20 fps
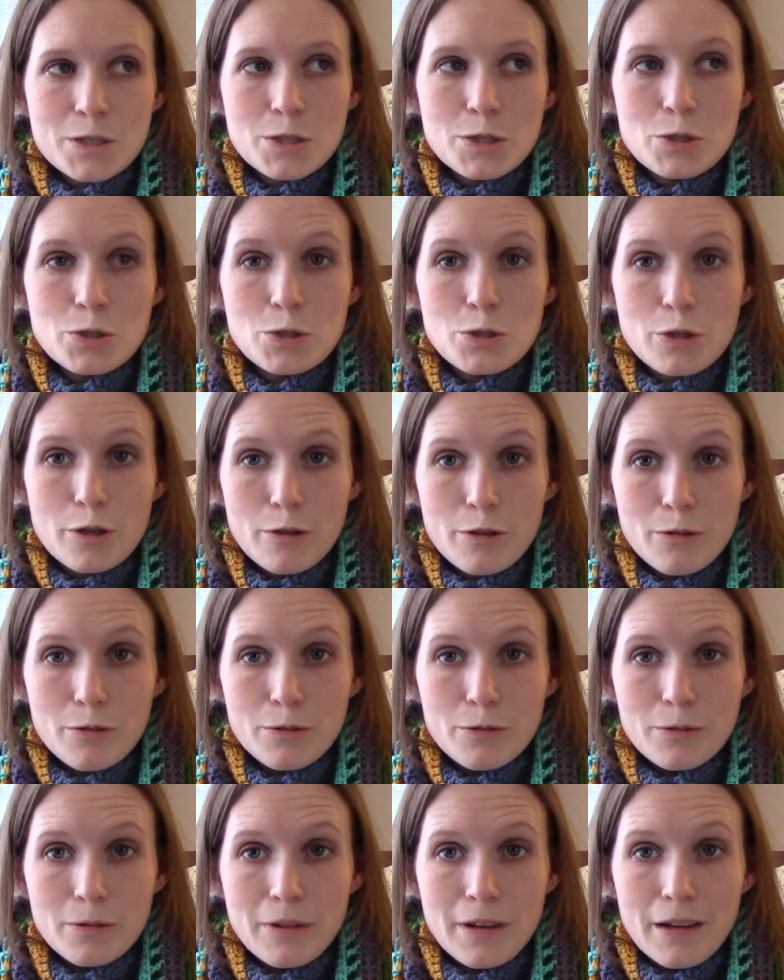
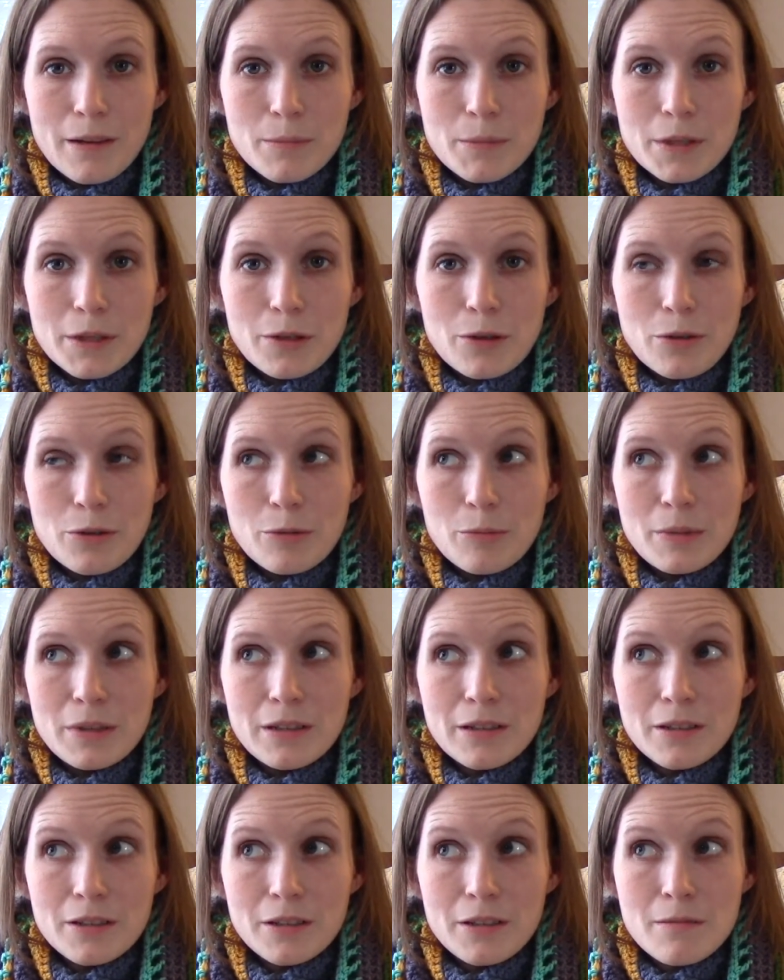So I'm going to go be
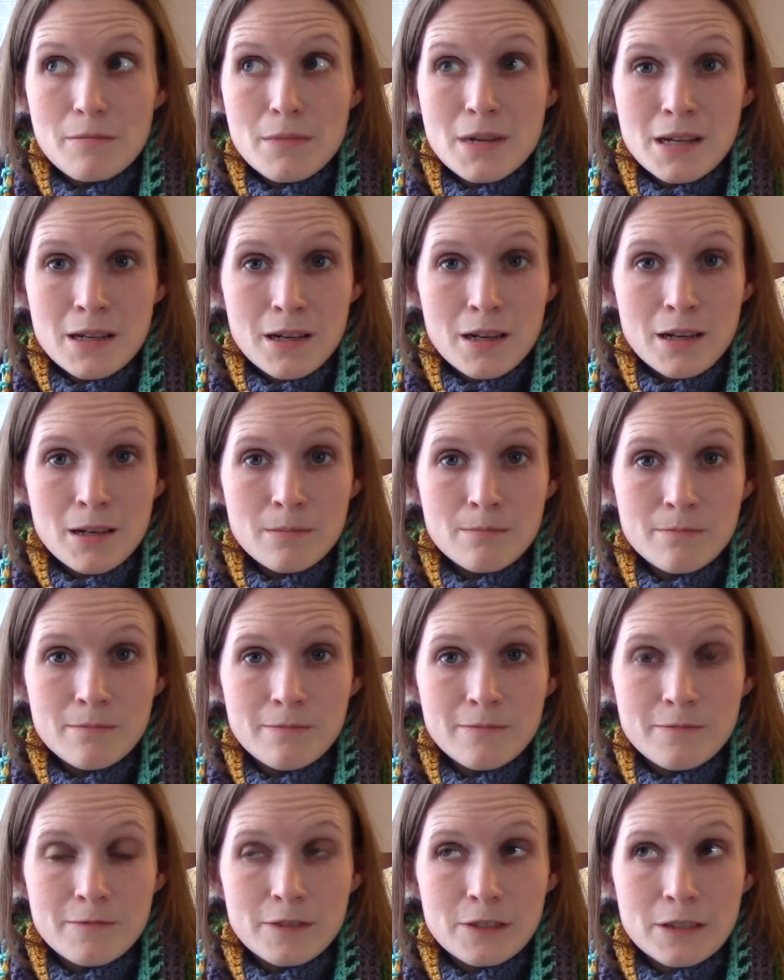a good mom
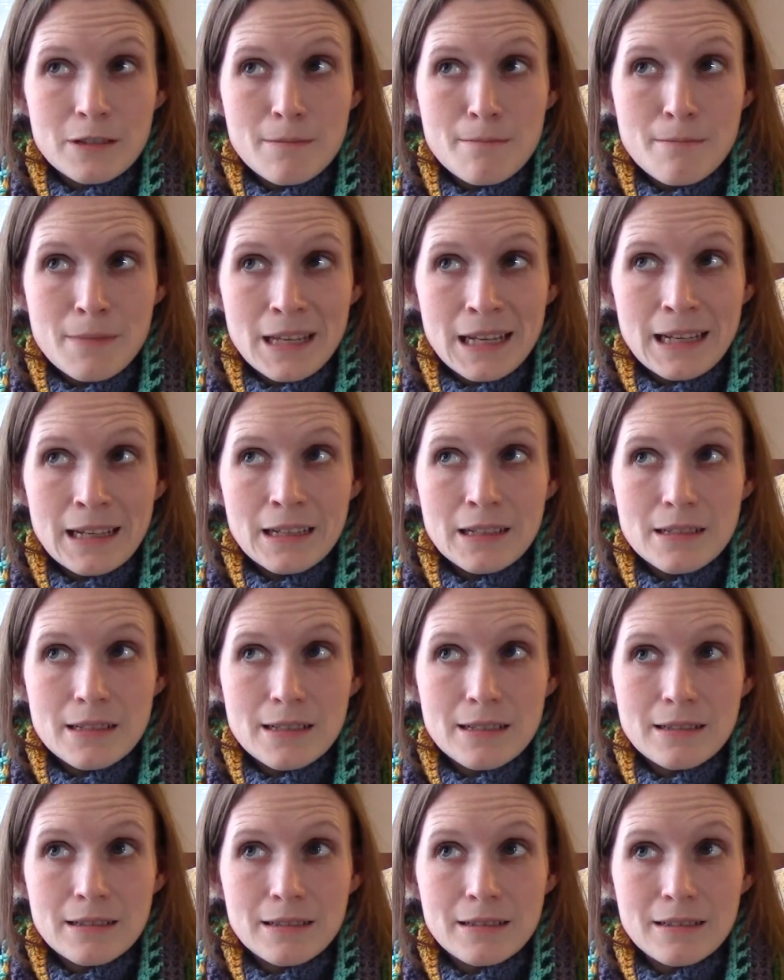for a minute
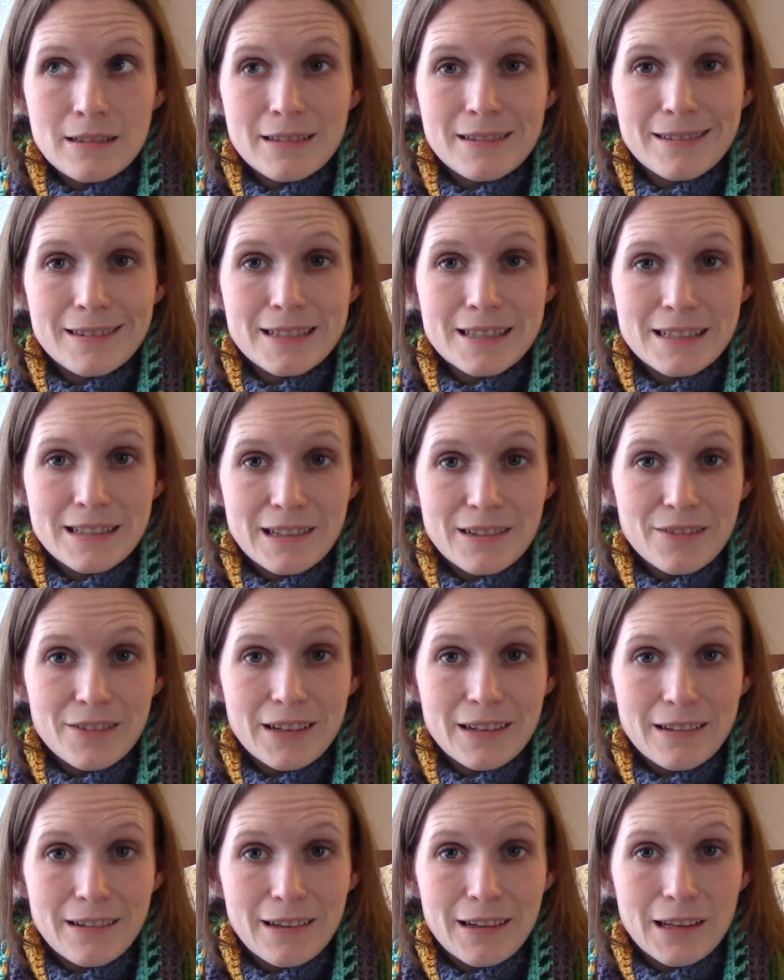and see if I
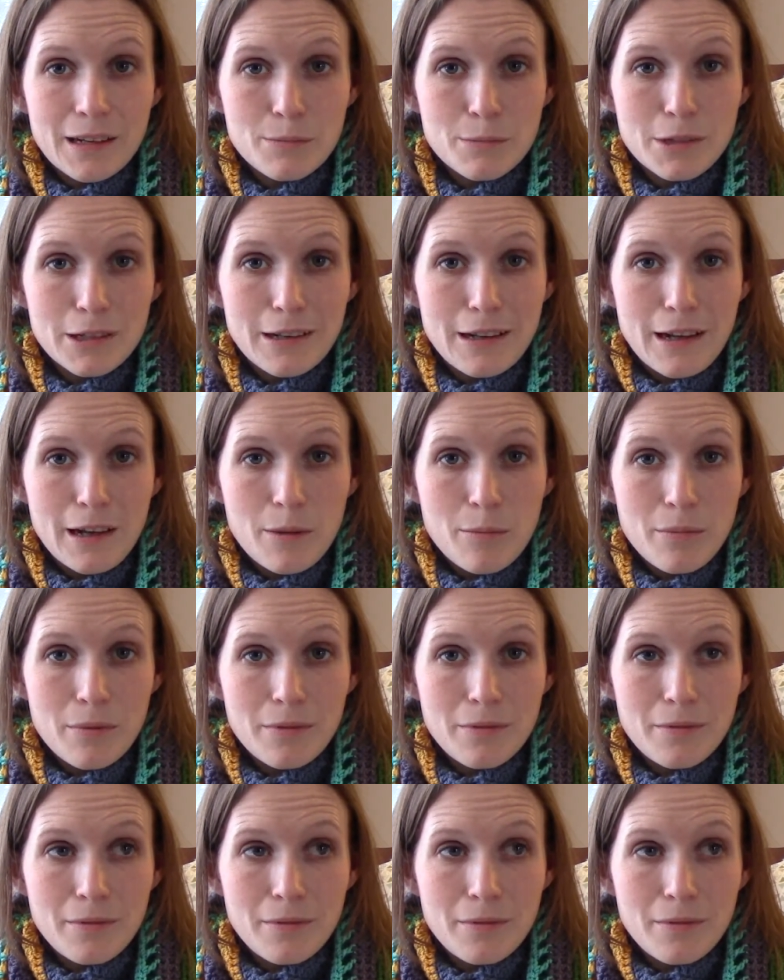can get him to nap.